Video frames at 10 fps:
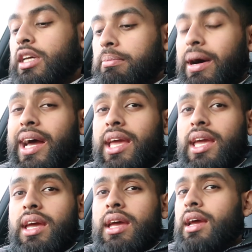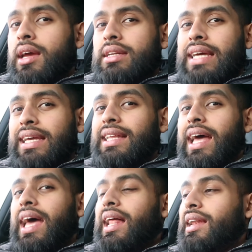Buy it, take
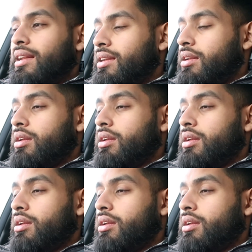the L,